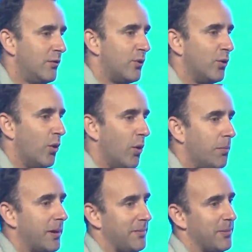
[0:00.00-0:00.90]
for
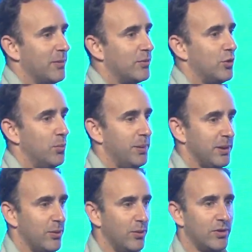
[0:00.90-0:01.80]
all people to
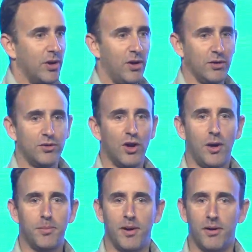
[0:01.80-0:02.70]
build on
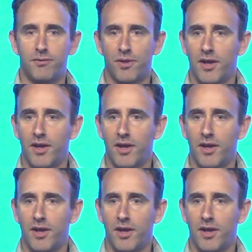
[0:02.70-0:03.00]
top of